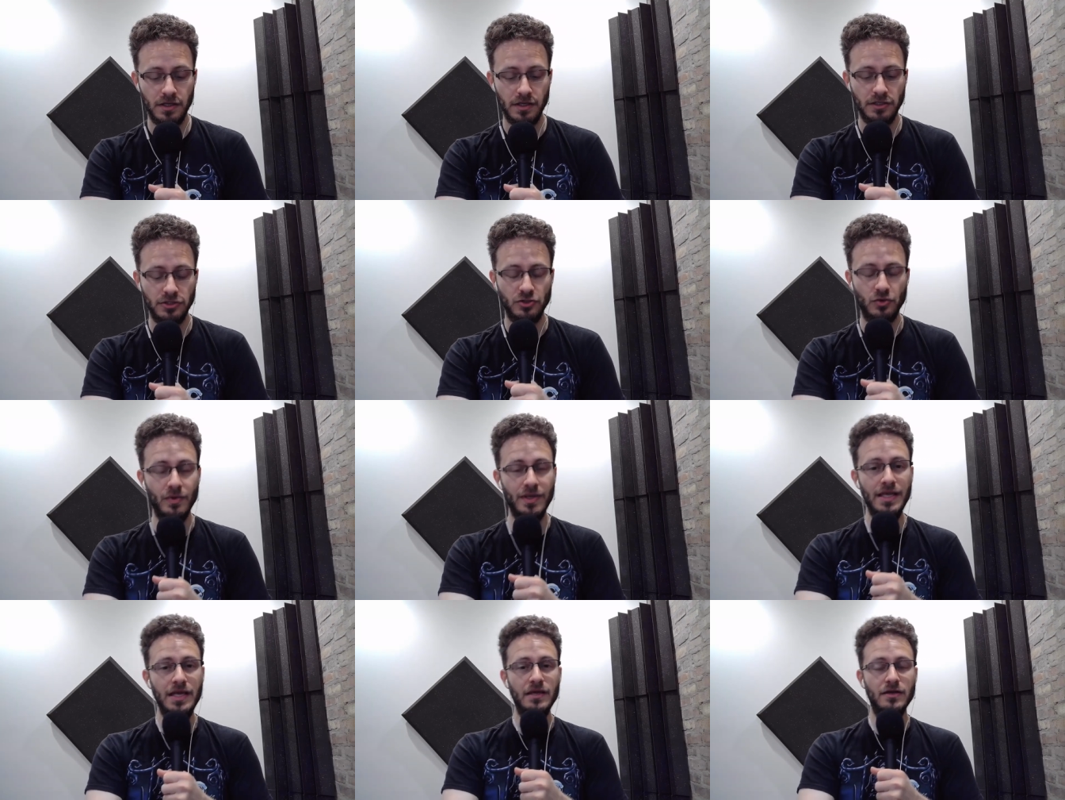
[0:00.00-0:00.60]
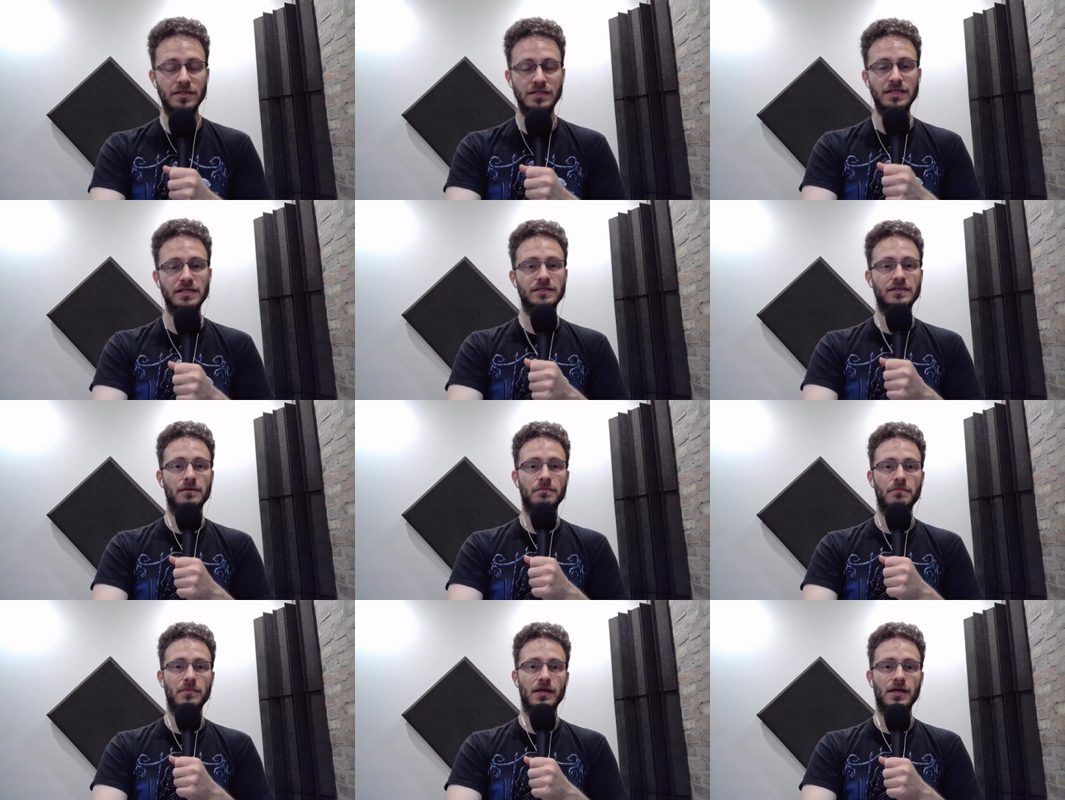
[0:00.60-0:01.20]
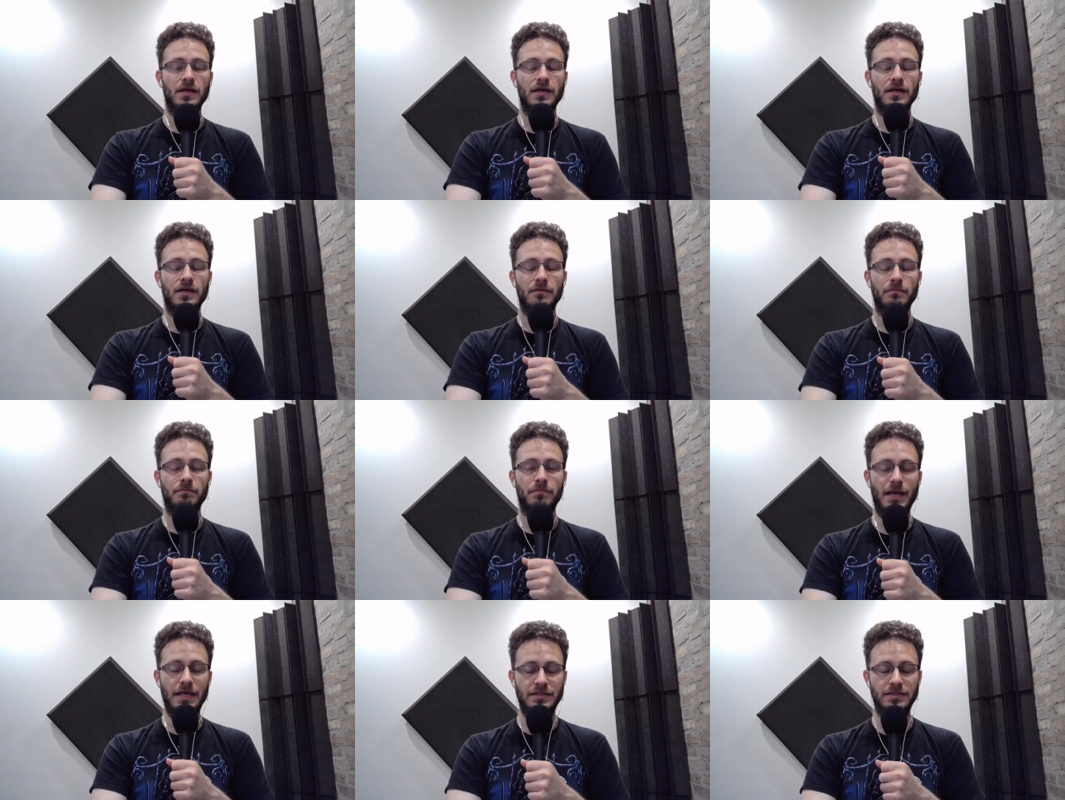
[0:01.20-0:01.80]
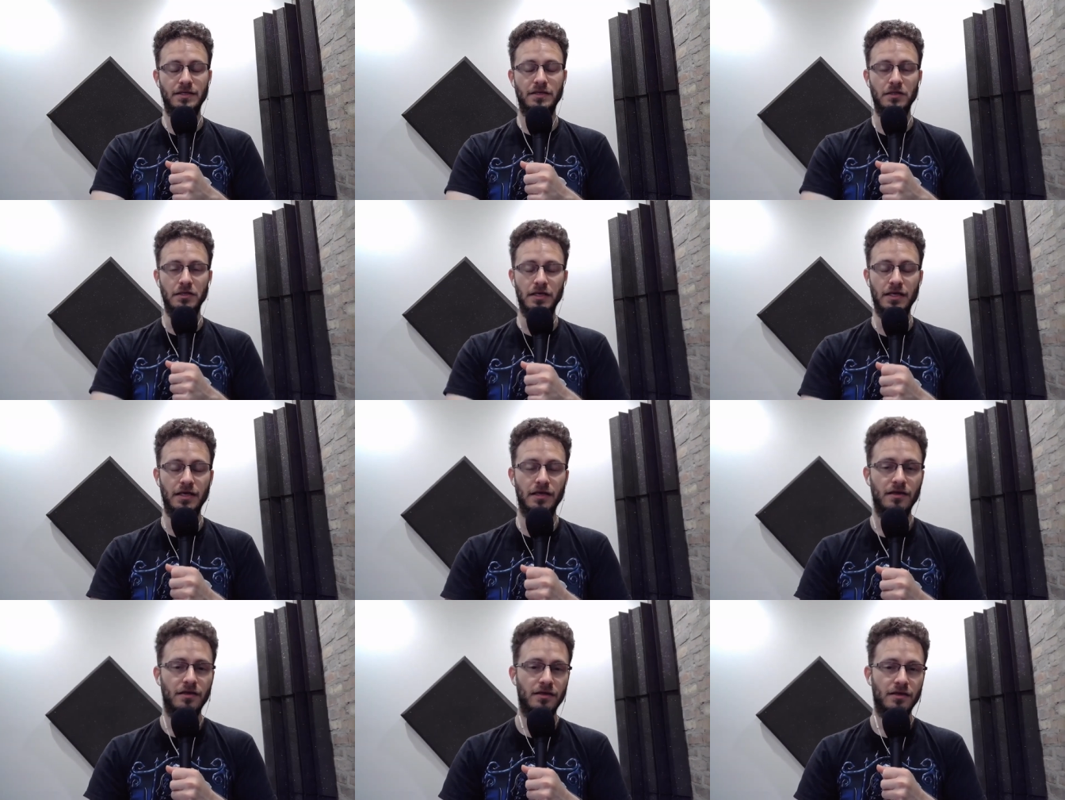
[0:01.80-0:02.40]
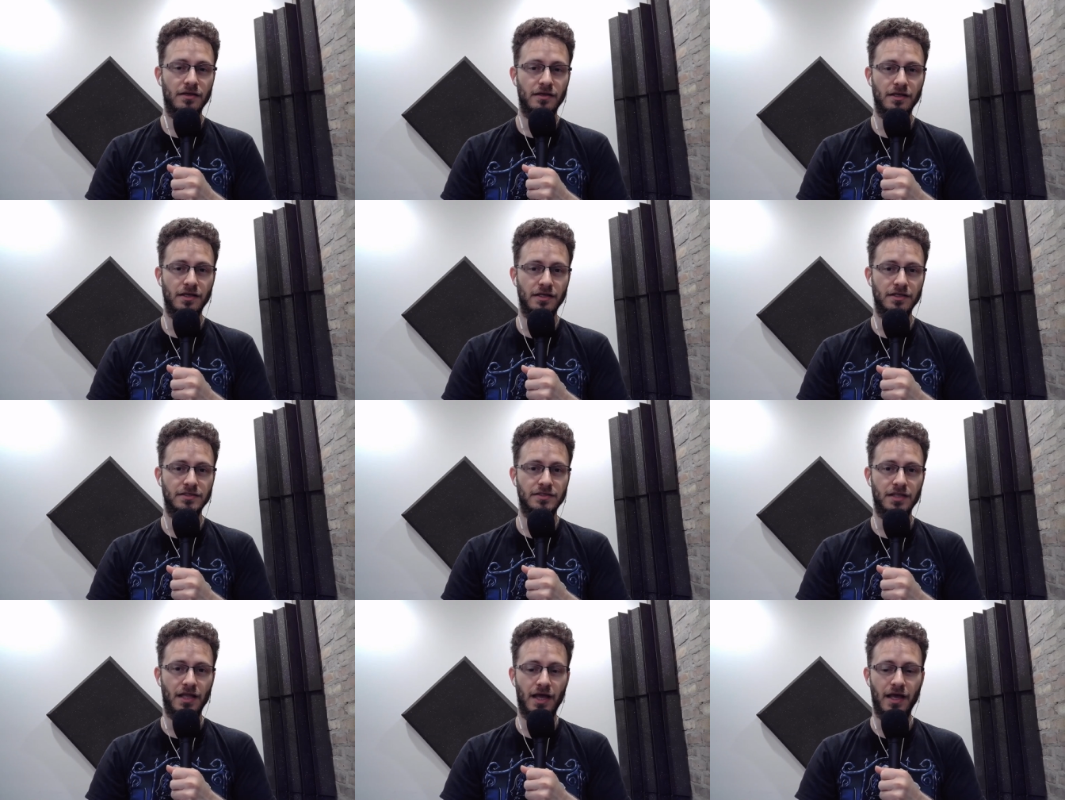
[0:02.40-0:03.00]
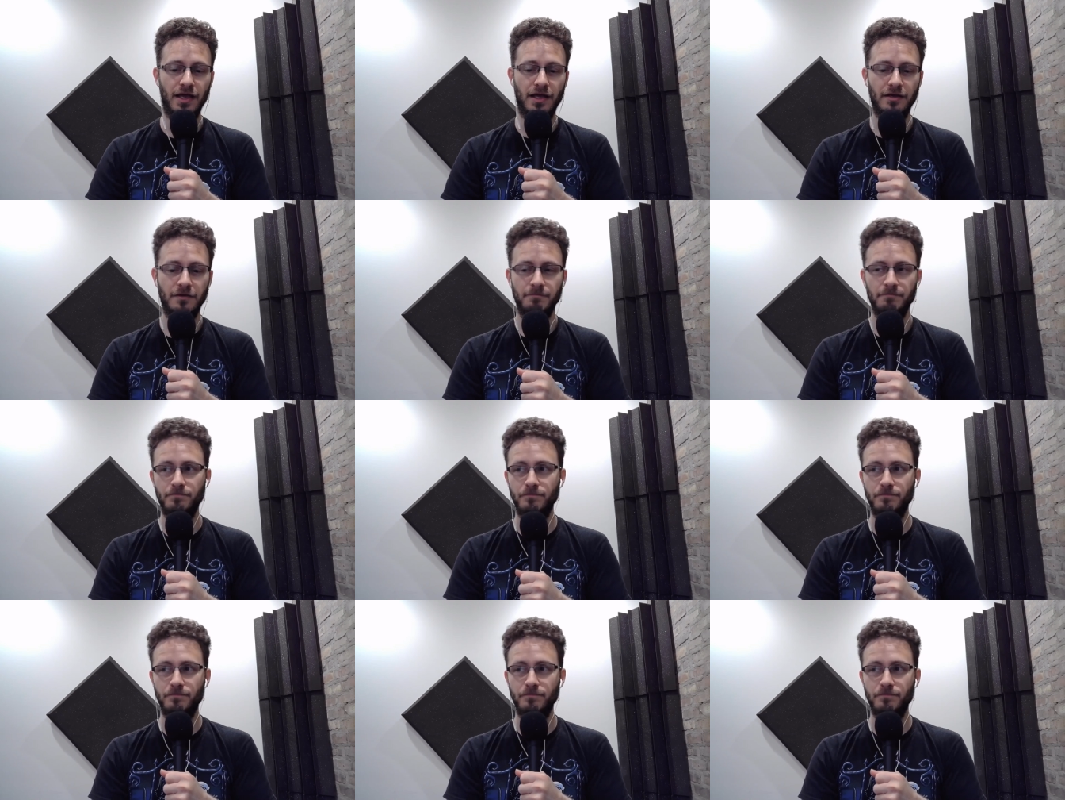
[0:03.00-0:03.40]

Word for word: So egotism basically is like,